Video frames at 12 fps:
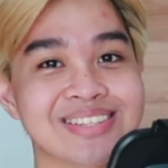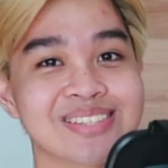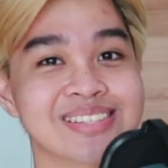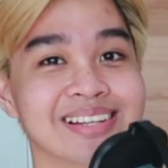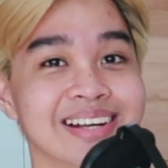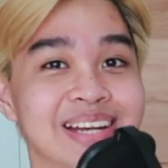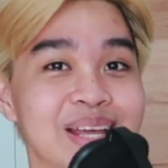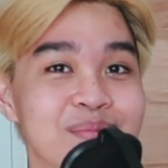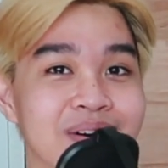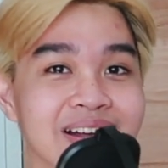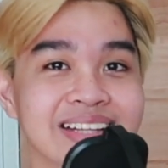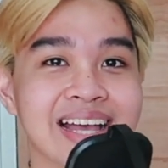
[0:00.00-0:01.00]
to start a
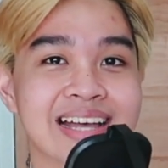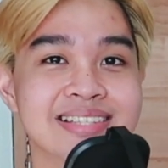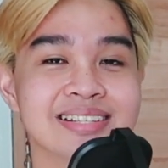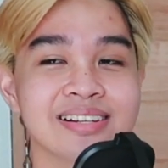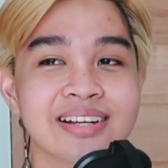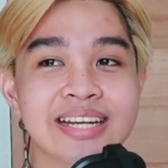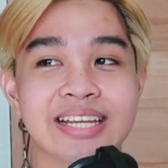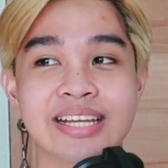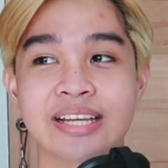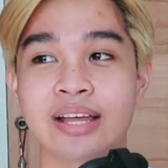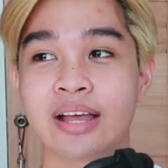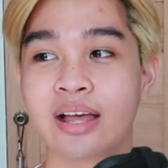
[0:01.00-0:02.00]
podcast already.